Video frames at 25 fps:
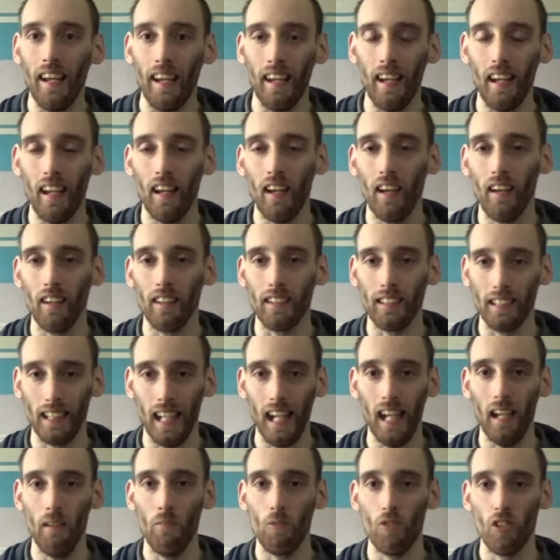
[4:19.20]

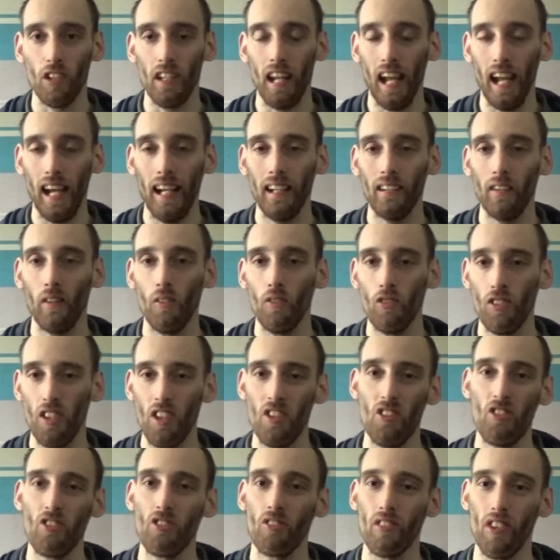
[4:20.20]
games in Halo's
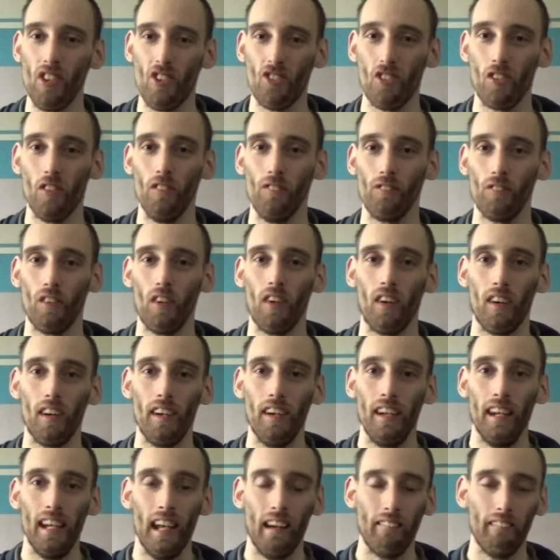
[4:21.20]
history so
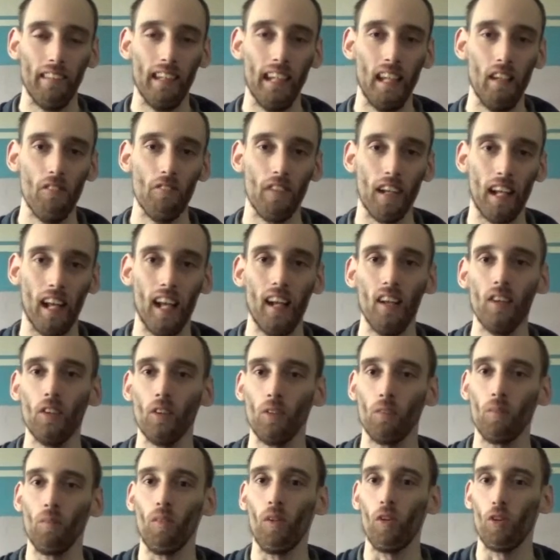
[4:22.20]
far. I think even
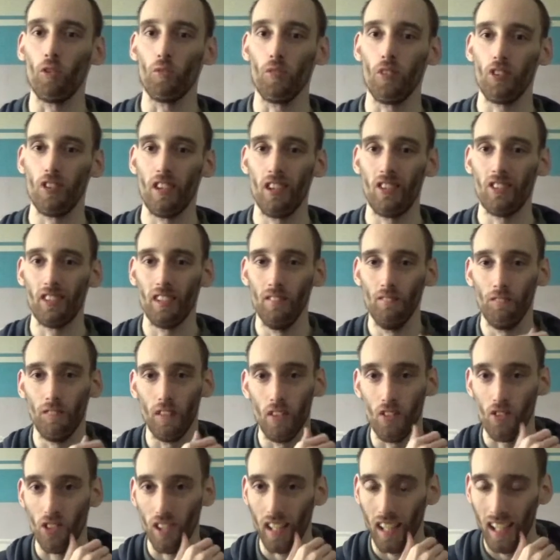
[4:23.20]
Halo Wars was less
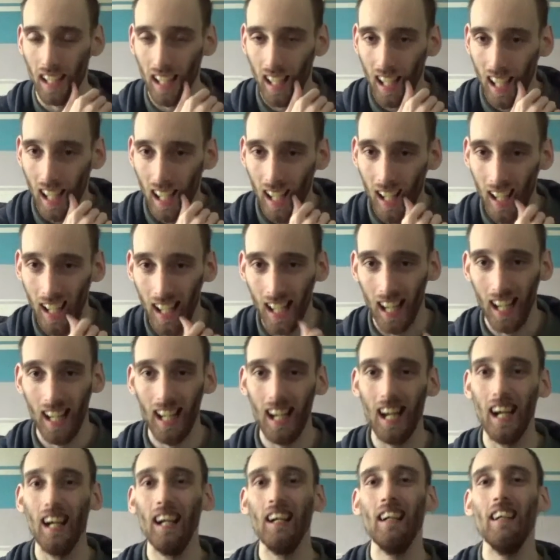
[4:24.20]
confusing.
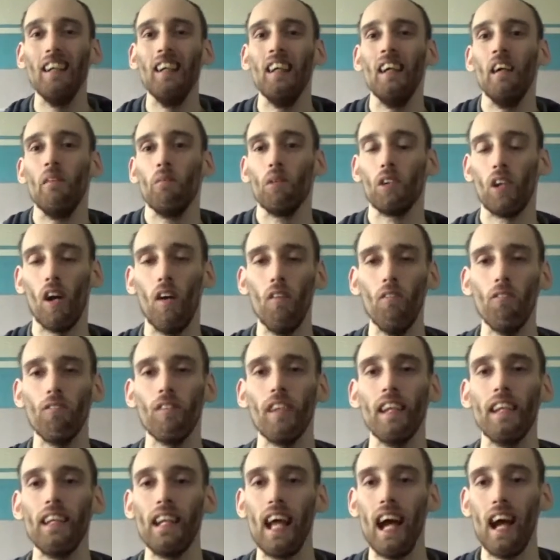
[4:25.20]
But
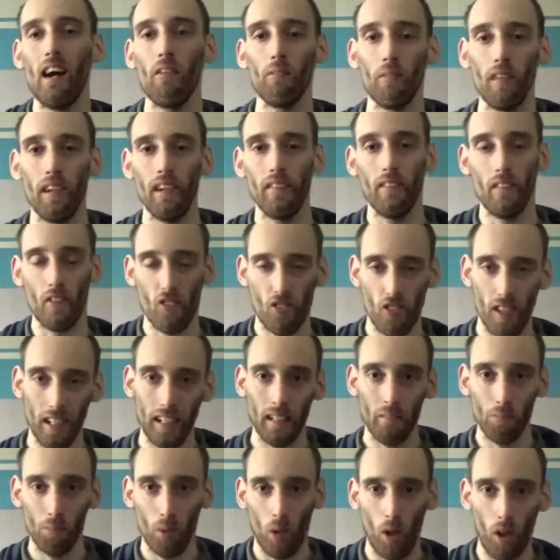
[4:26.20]
hopefully now we're in the
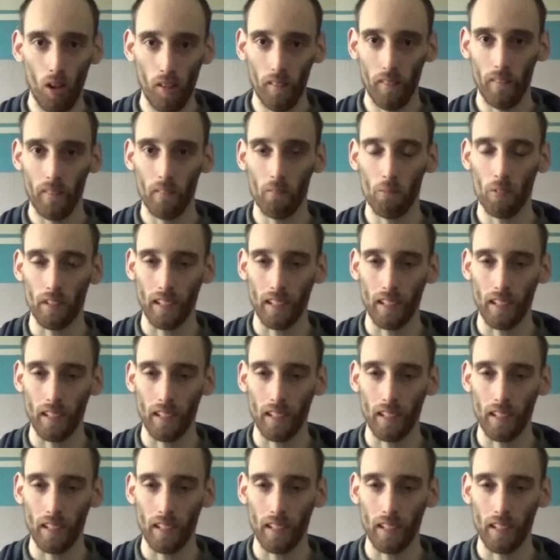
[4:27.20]
second part of the